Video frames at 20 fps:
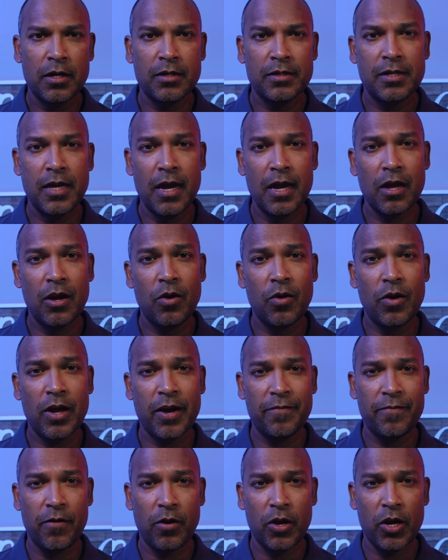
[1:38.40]
Take a look at
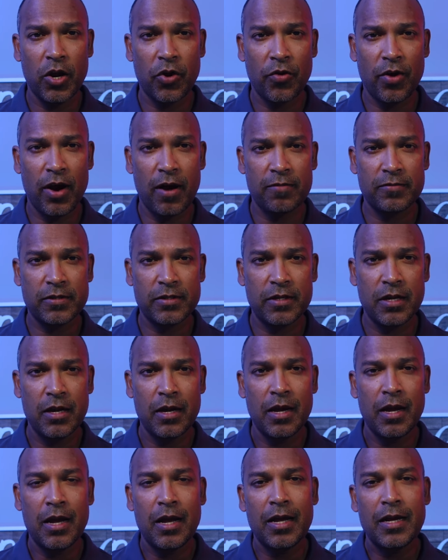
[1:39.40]
the following graphs
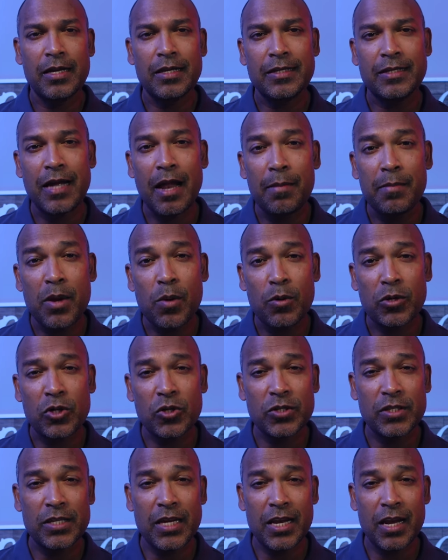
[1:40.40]
Tell me what you
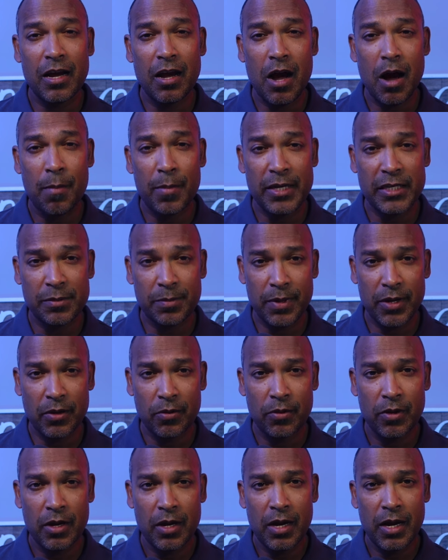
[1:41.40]
see in the comments
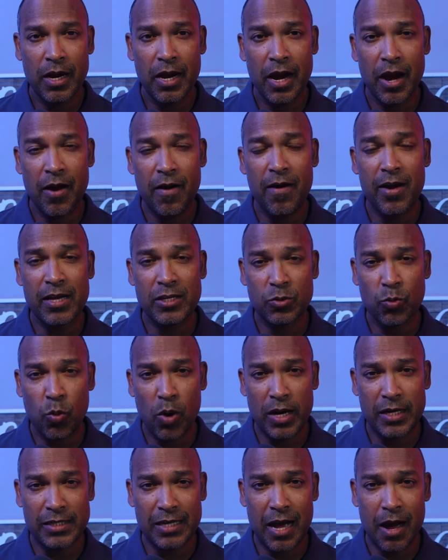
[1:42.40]
below. Here is
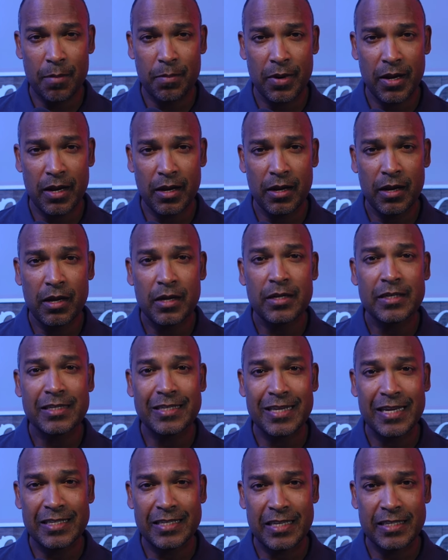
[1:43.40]
what is happening
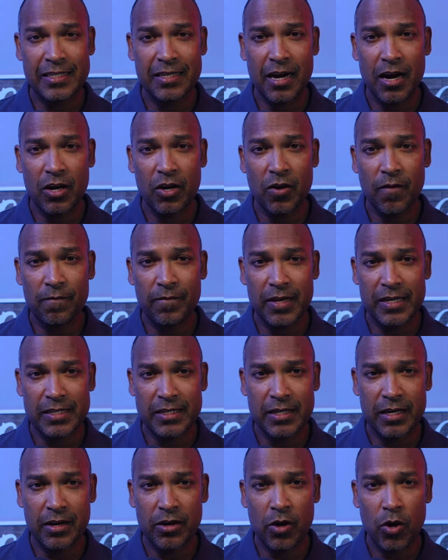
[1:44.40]
since the start of
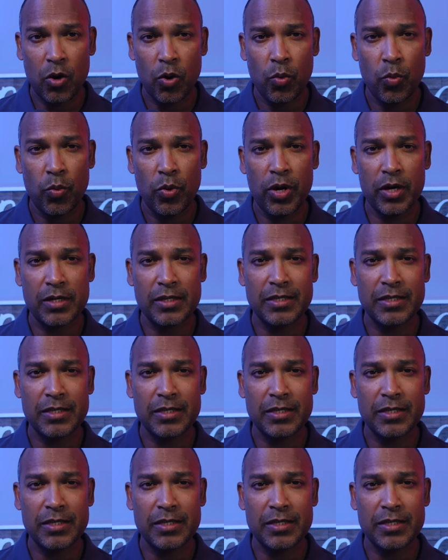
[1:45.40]
this year. We're